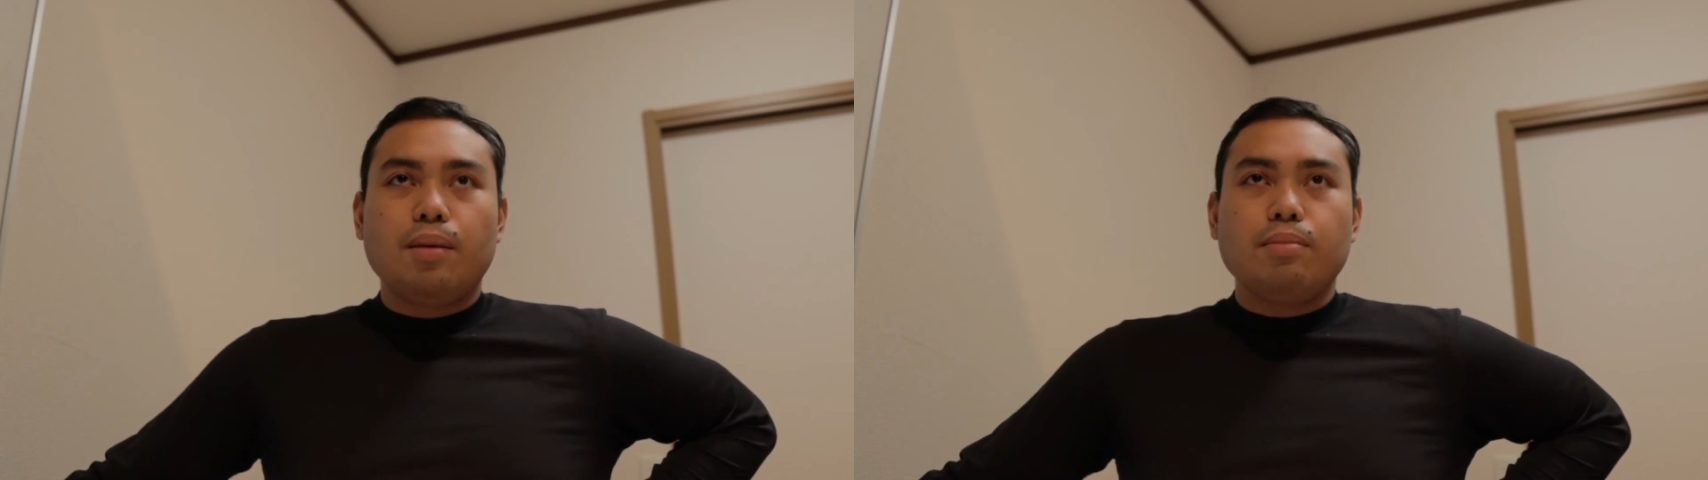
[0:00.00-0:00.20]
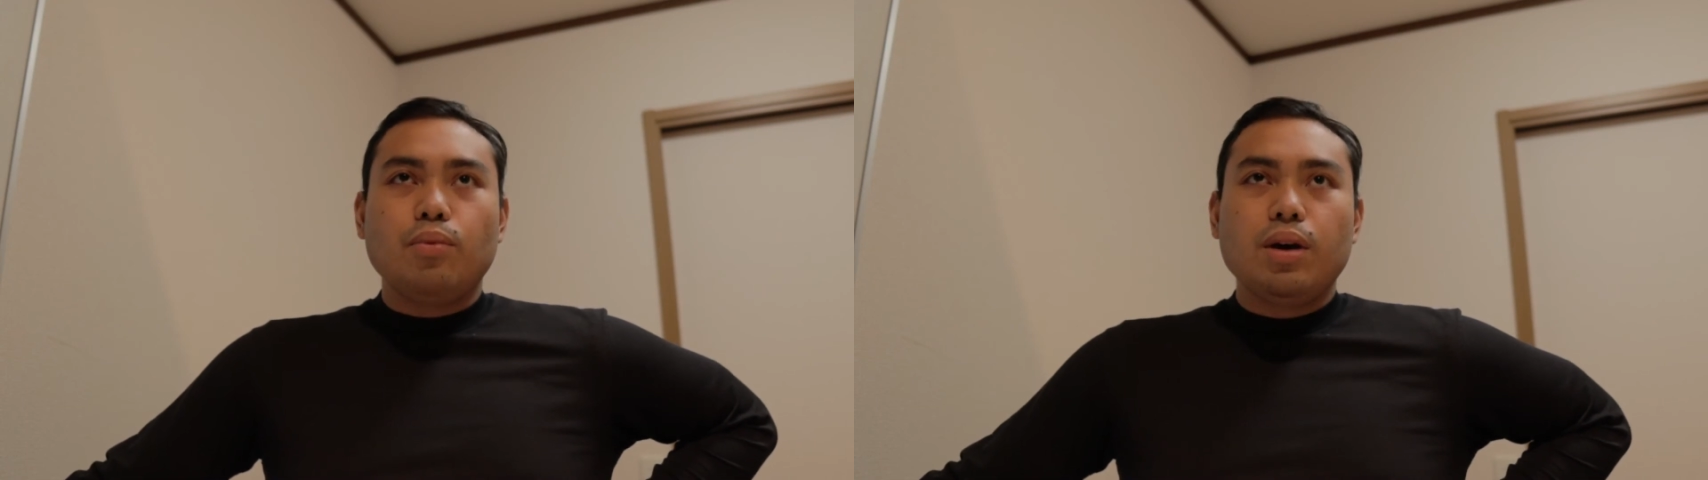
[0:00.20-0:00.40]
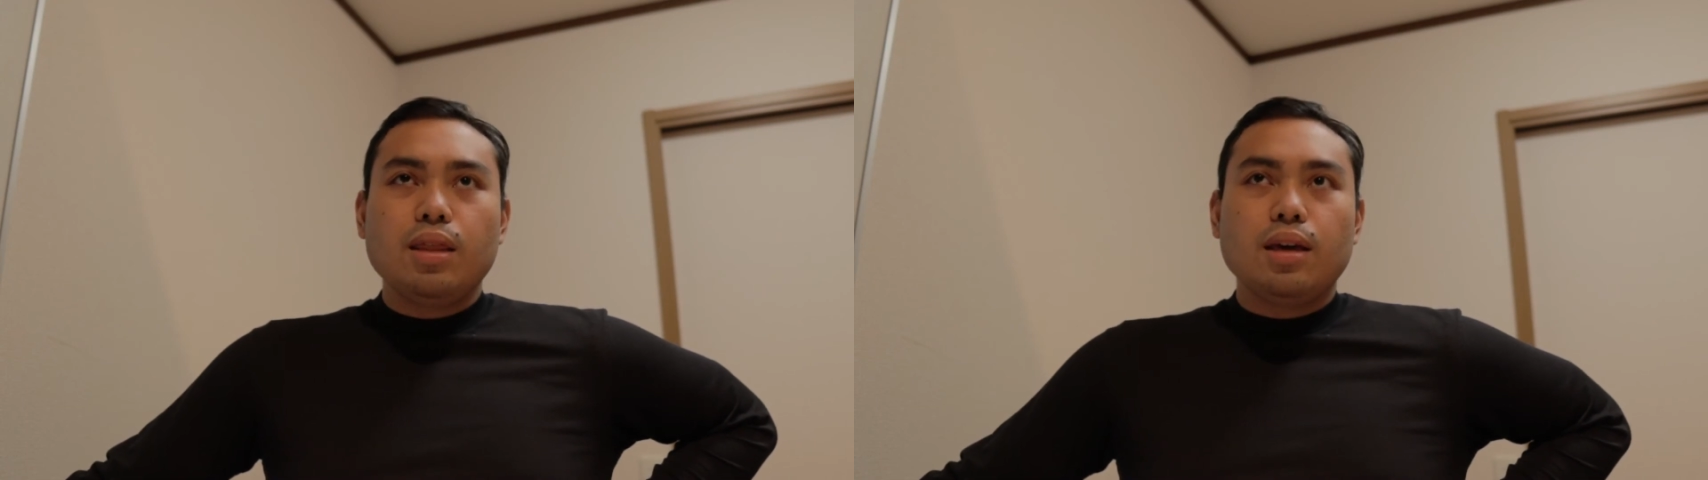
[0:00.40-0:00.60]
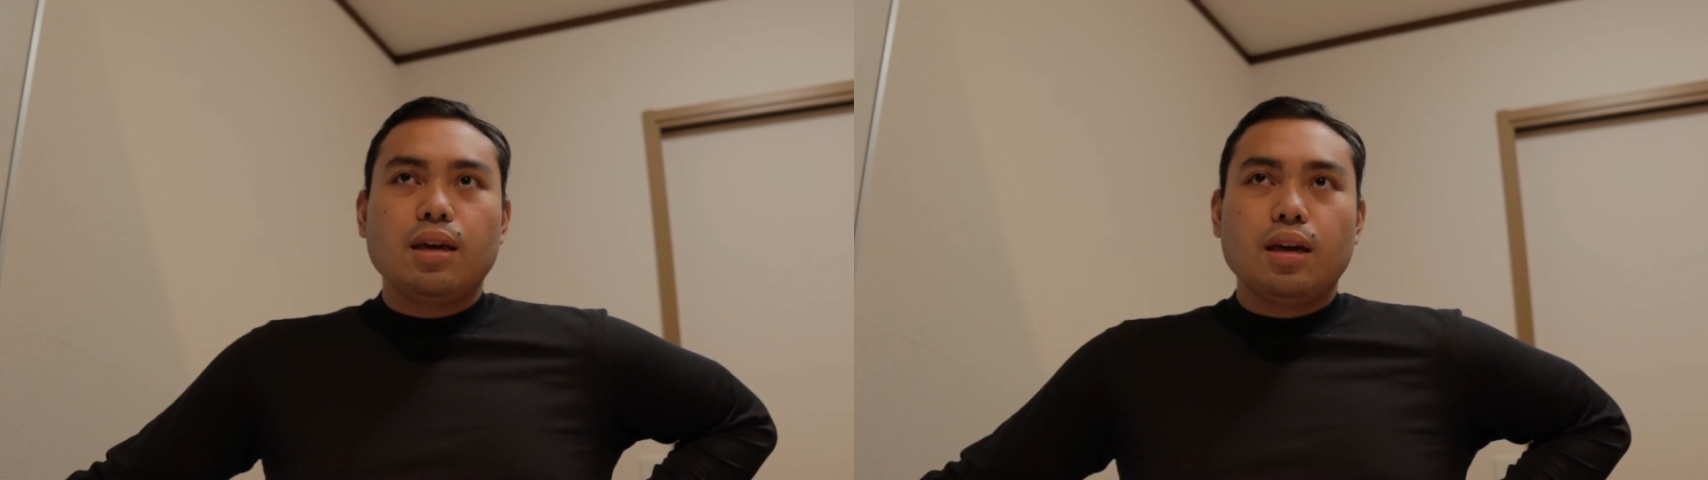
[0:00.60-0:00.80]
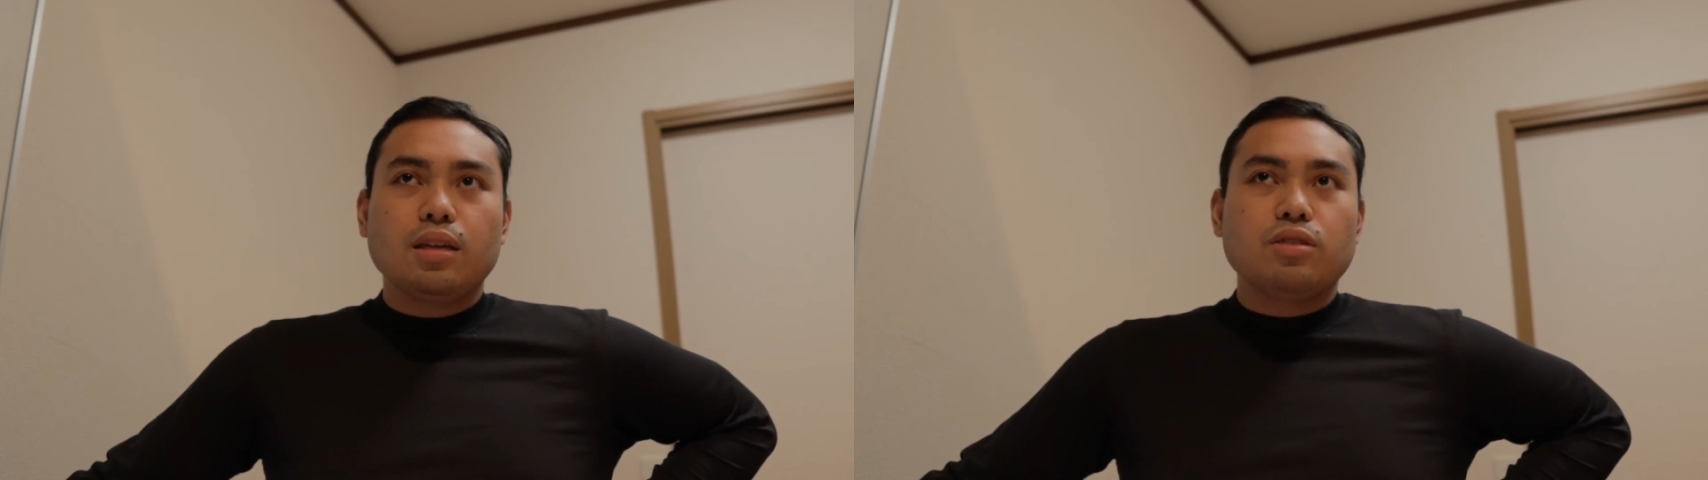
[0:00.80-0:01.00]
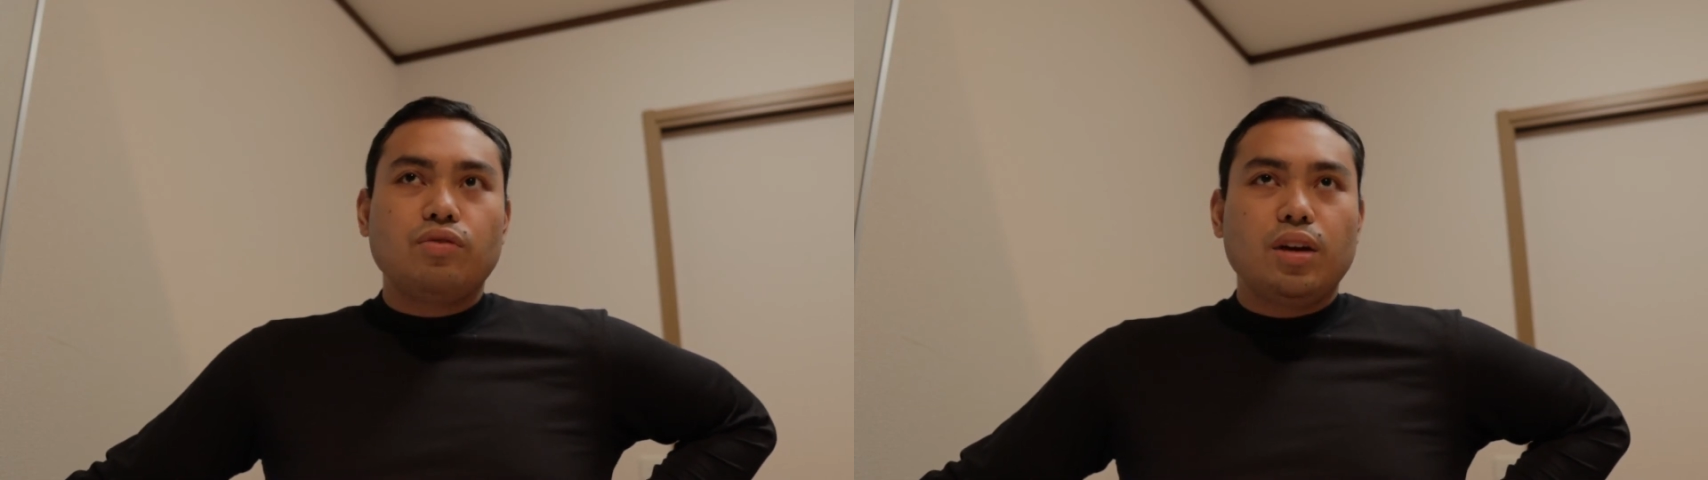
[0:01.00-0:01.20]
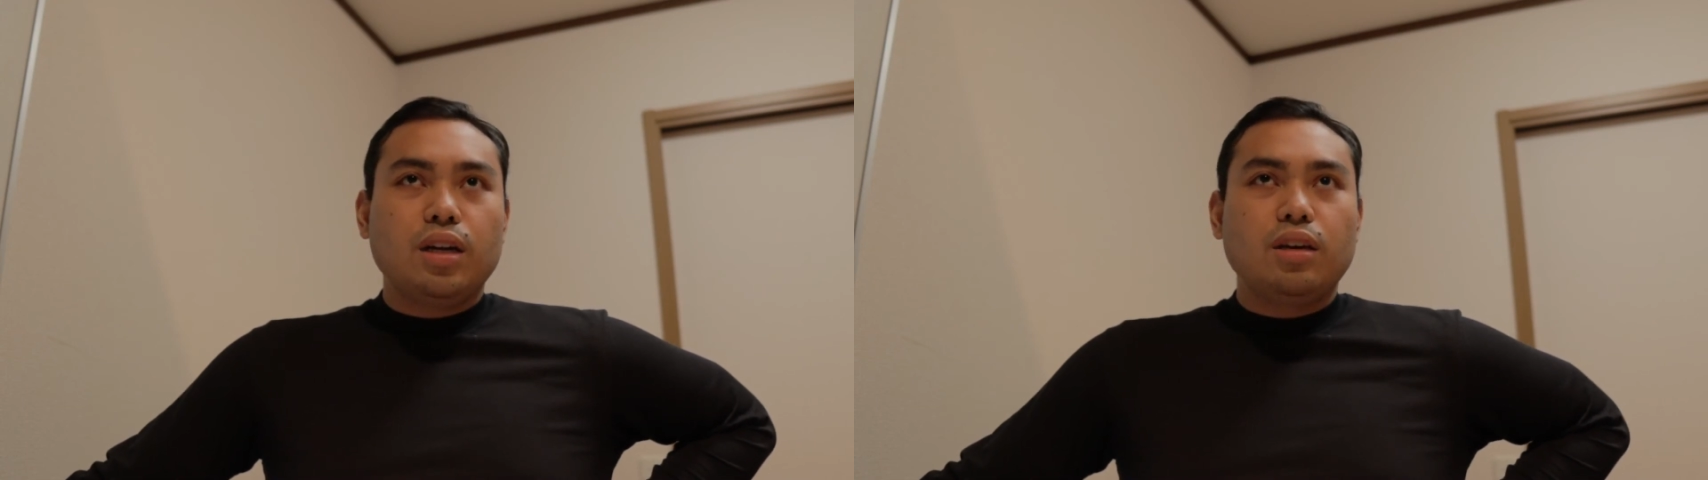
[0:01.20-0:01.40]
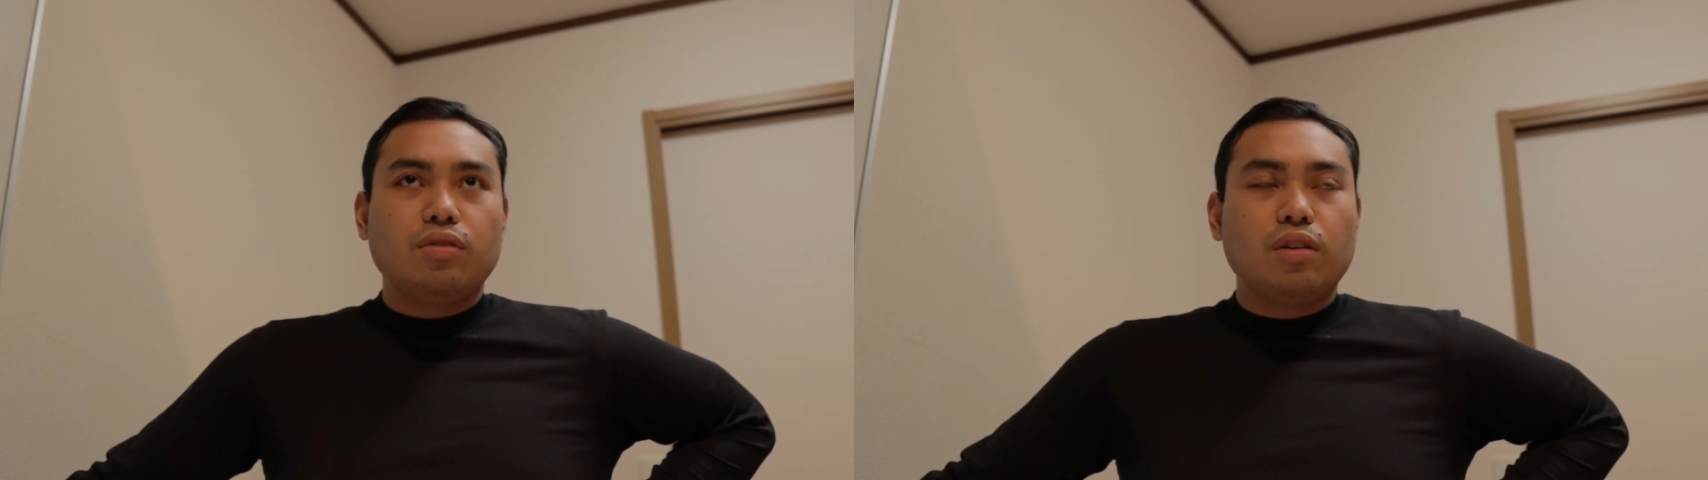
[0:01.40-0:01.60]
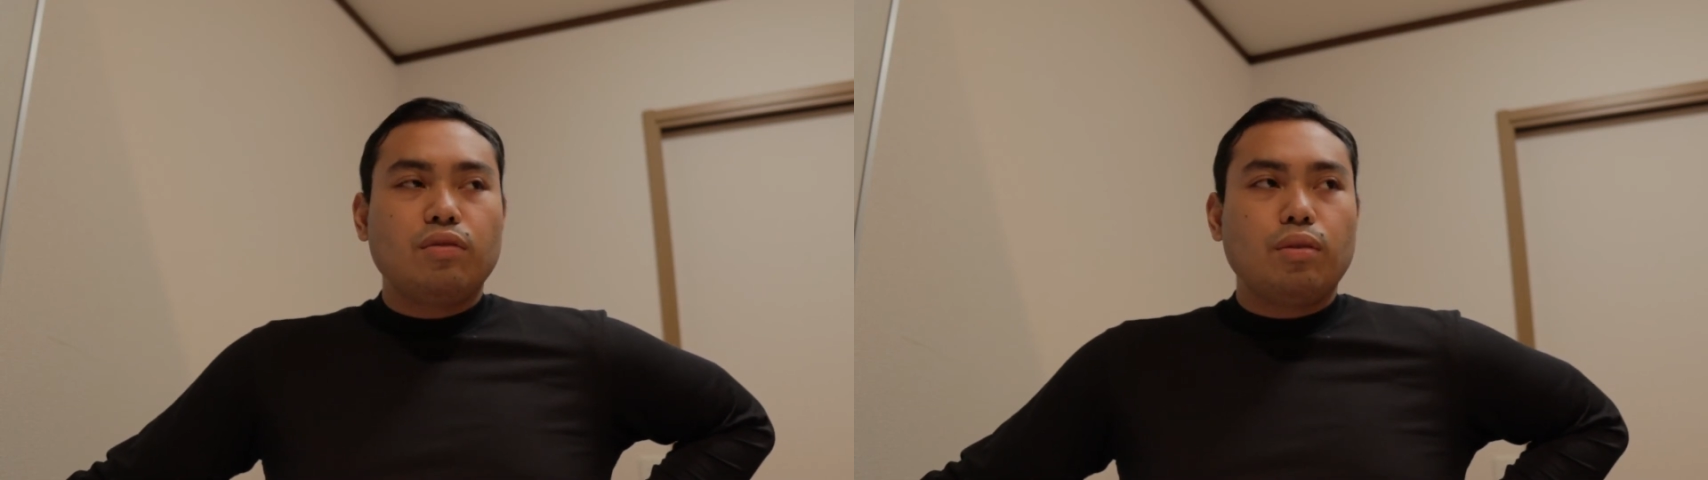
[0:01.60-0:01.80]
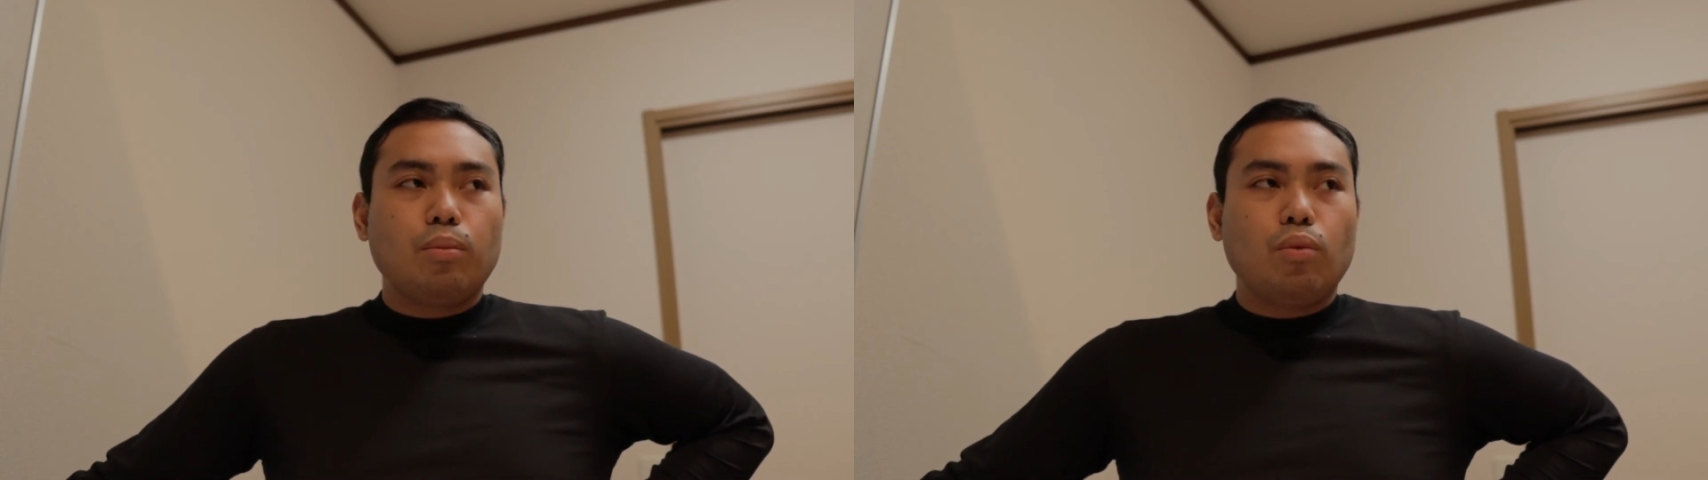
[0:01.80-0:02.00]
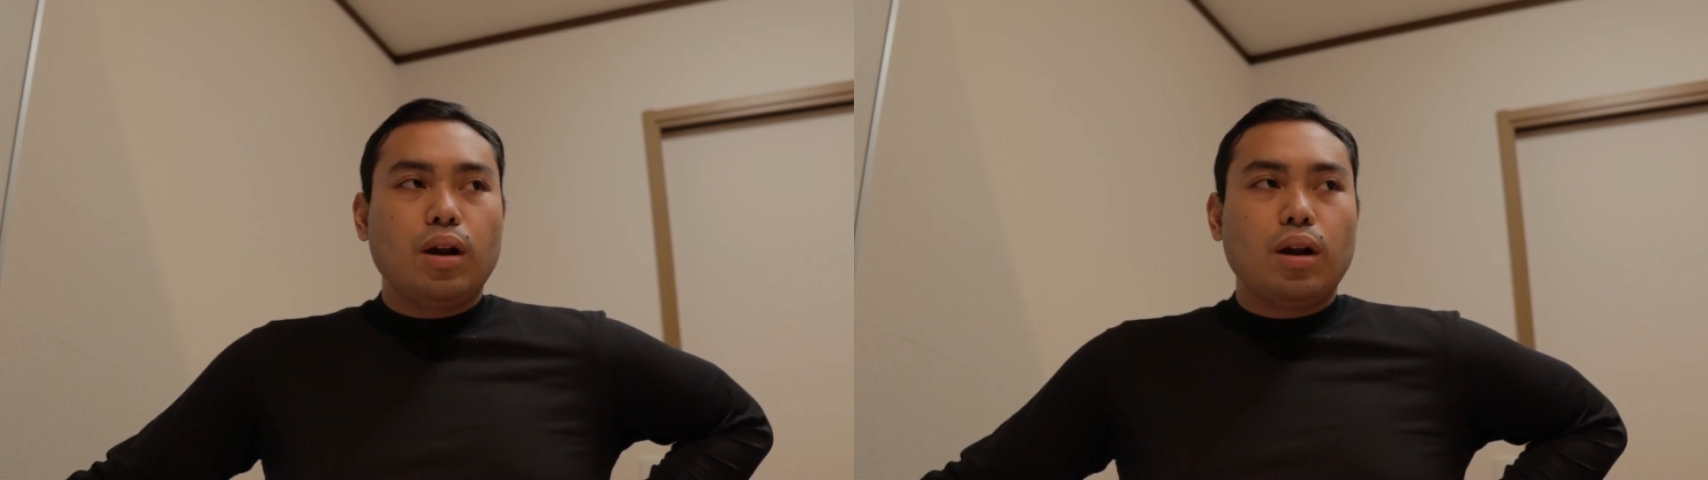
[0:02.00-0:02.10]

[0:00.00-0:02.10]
The way they kick is very different from